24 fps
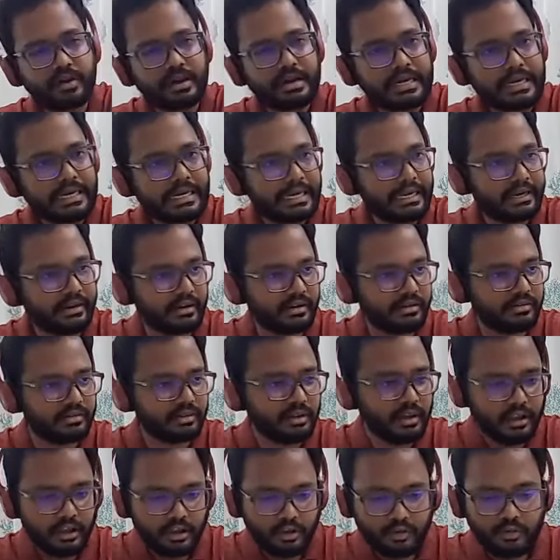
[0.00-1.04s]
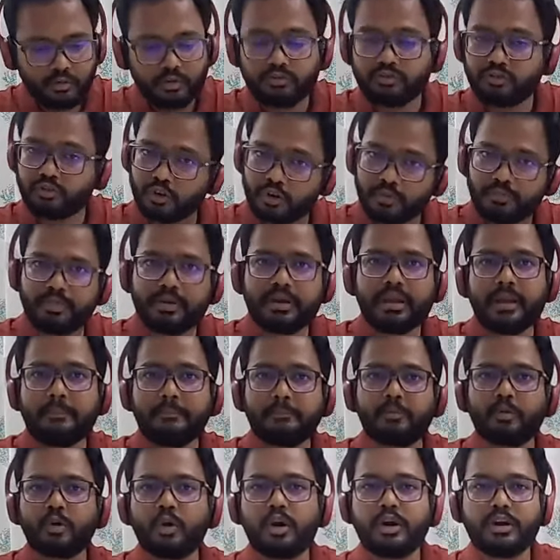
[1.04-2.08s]
vent needles, which should be
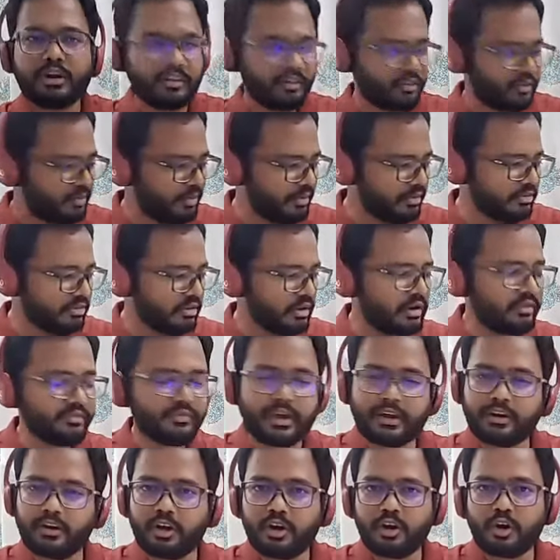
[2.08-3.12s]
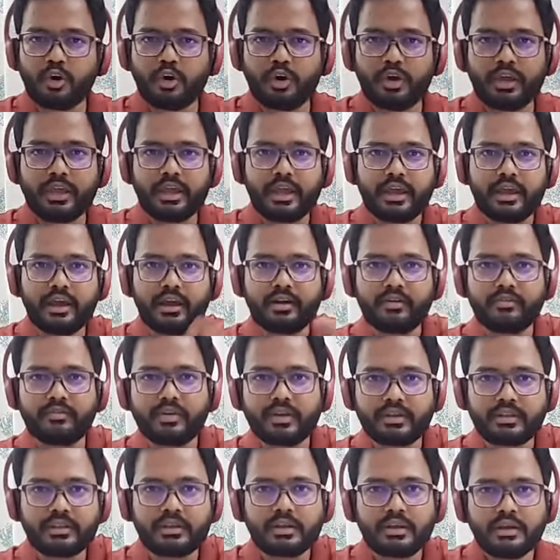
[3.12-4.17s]
employed especially when you're going ahead
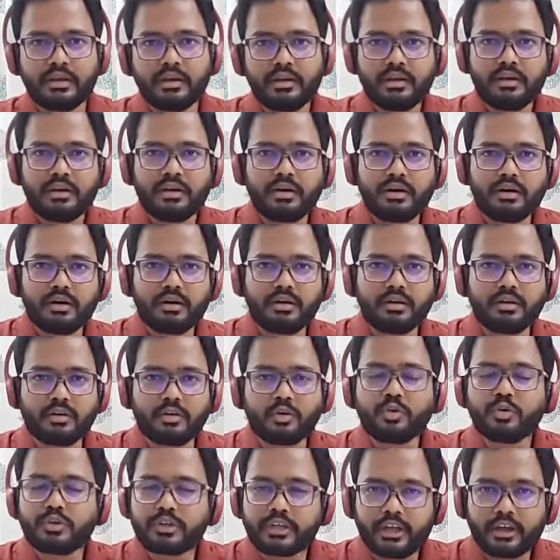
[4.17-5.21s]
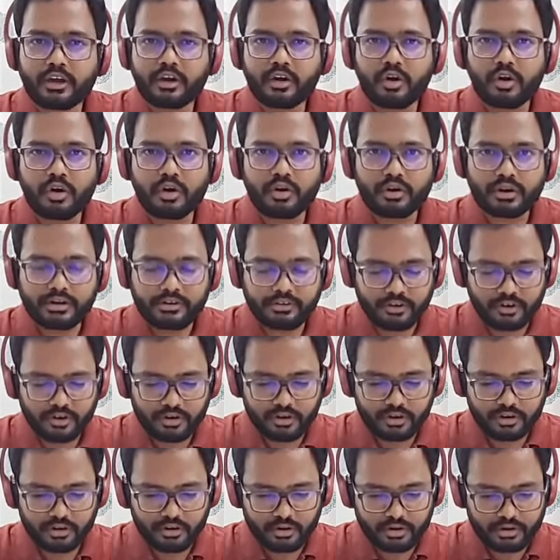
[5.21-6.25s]
with uh, root canal or
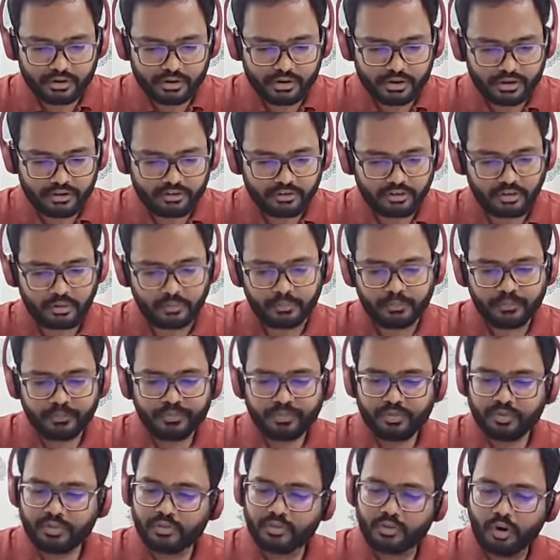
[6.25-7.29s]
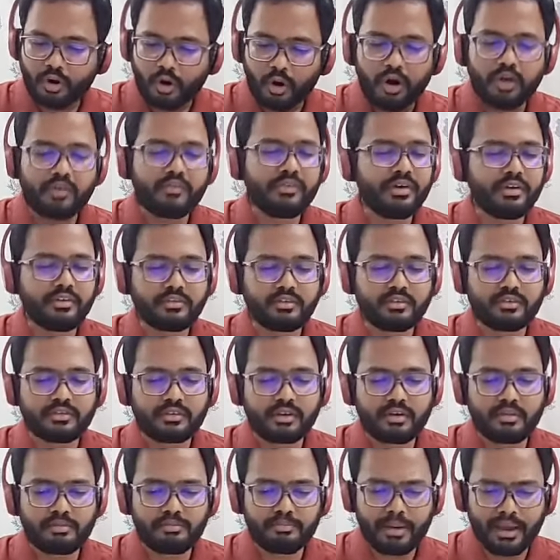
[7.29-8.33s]
intra canal irrigation. So always
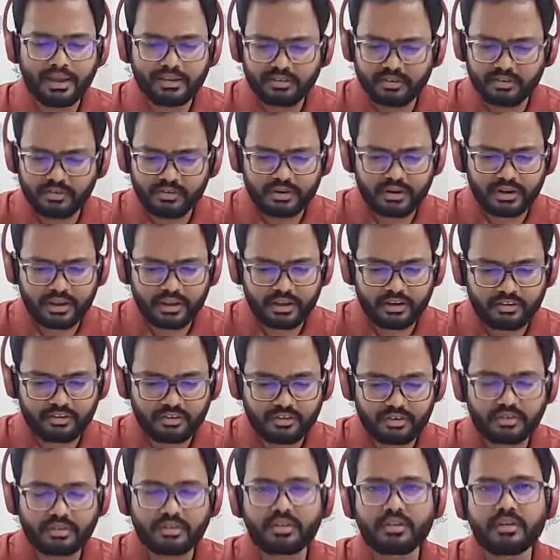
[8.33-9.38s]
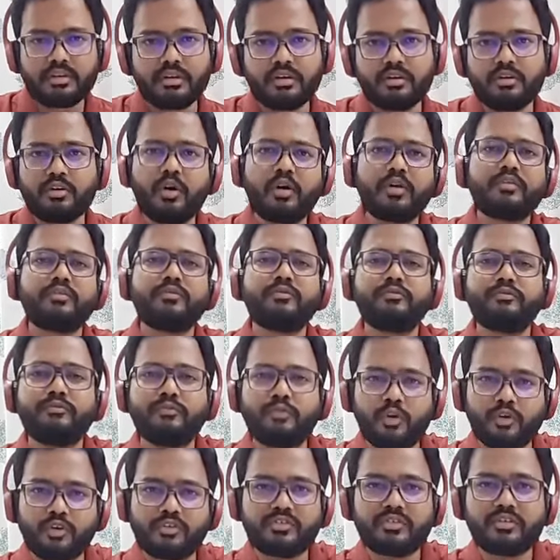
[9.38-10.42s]
using passive irrigation not
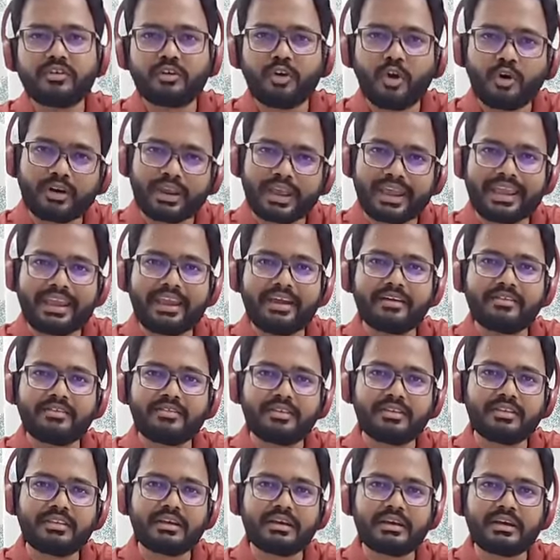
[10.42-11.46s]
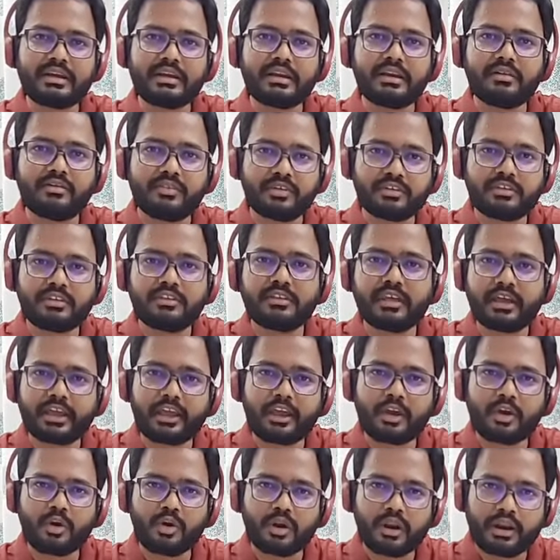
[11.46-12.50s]
forcing, not engaging the needle within the
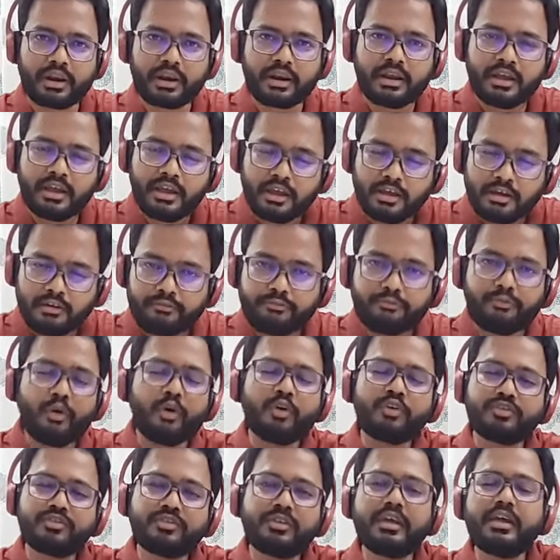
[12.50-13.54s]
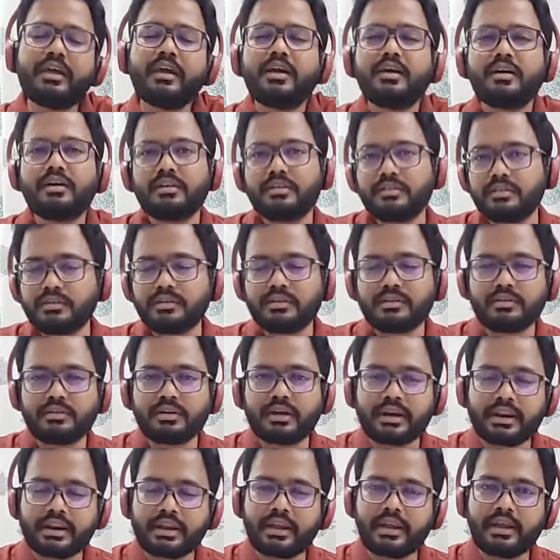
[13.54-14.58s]
canal and forcing uh, the
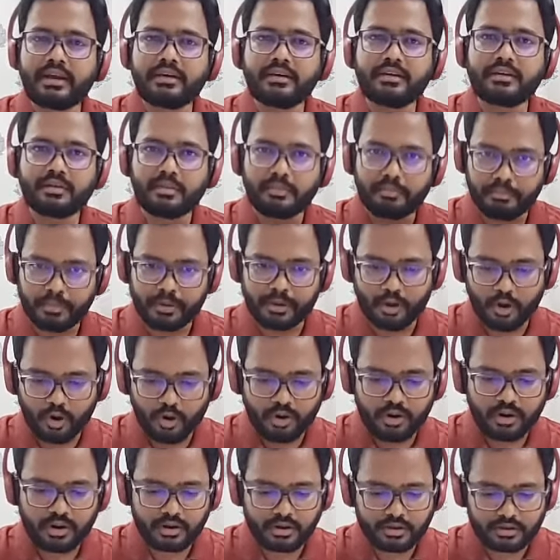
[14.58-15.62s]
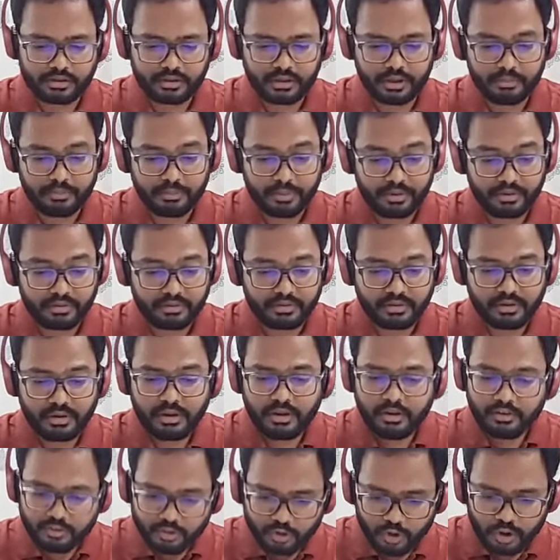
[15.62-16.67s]
irrigant beyond the apex.
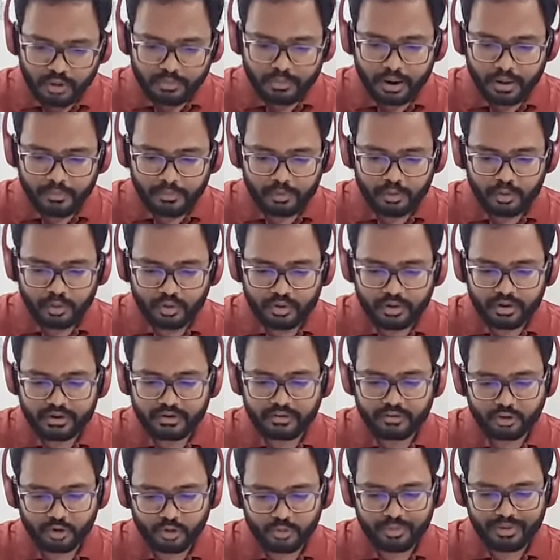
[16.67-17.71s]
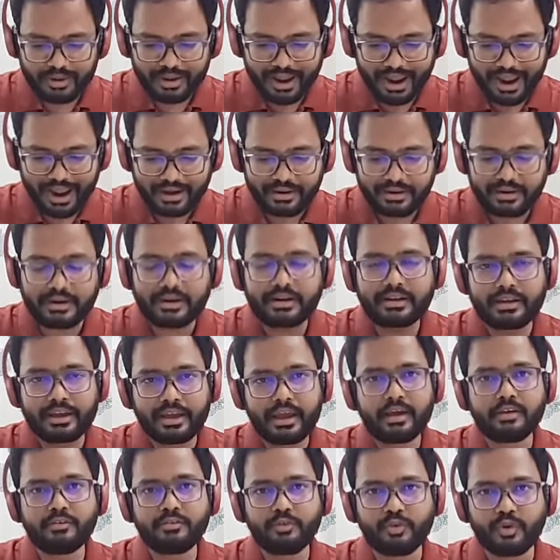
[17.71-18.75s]
Sodium hypochlorite should be handled
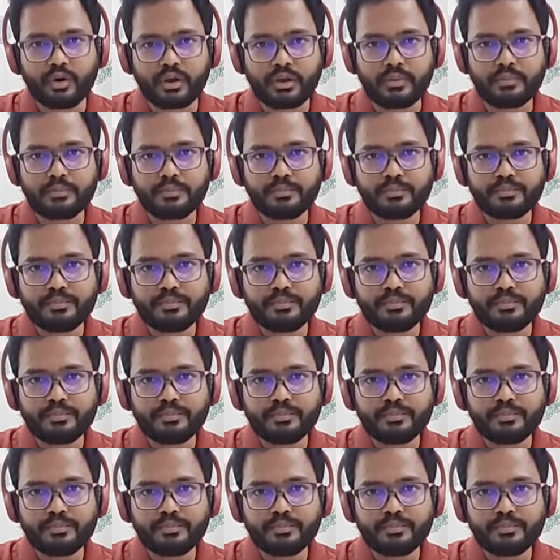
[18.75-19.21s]
carefully.